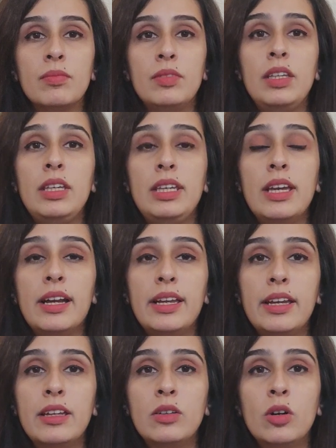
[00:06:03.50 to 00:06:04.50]
The
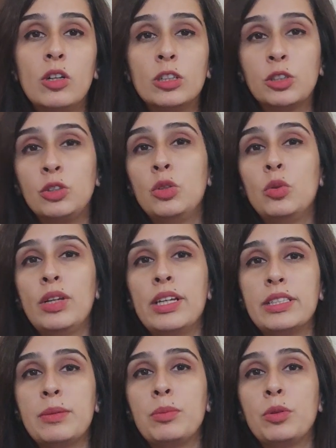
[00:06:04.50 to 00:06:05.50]
EIN, also known
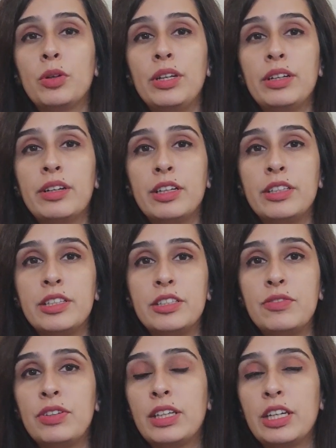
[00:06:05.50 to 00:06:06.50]
as Employer
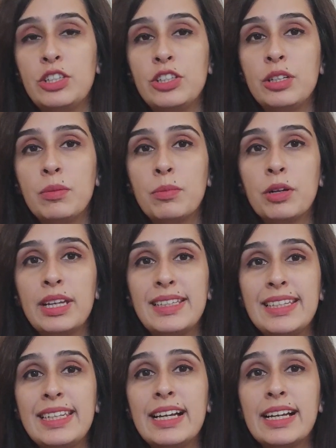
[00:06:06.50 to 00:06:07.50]
Identification Number, is
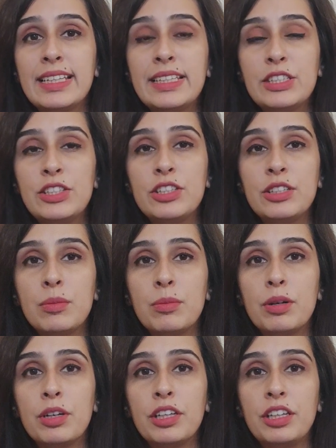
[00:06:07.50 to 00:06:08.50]
a 9-digit
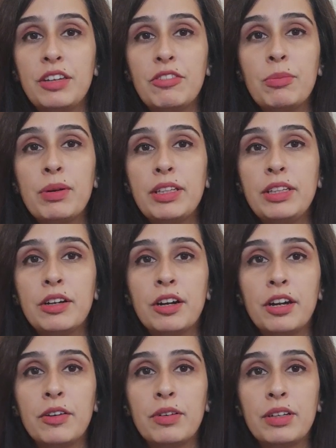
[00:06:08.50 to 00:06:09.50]
number given by the
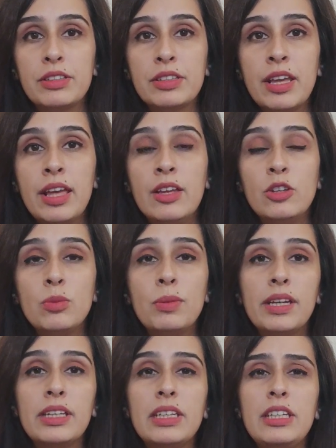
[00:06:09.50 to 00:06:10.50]
IRS to make
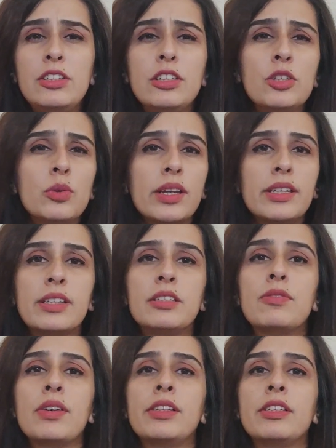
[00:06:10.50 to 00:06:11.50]
it easier to
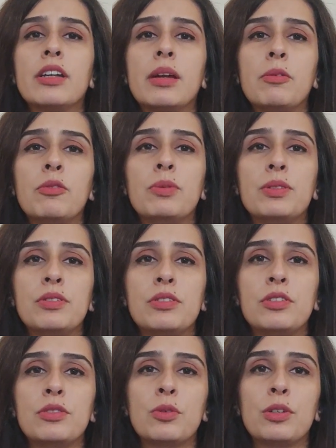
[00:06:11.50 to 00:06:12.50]
identify the type of
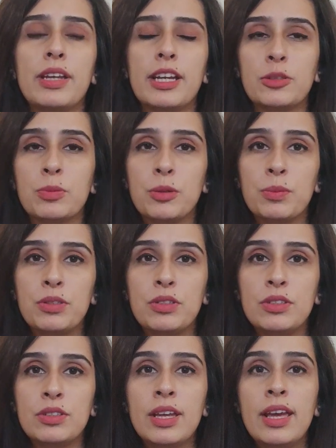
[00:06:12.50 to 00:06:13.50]
businesses for tax
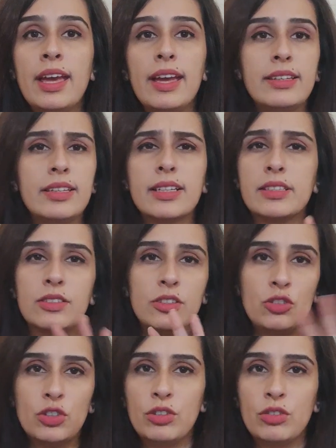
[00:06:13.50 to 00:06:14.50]
purposes and taxes in
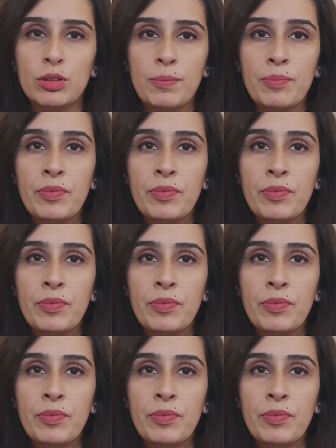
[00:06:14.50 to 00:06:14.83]
general.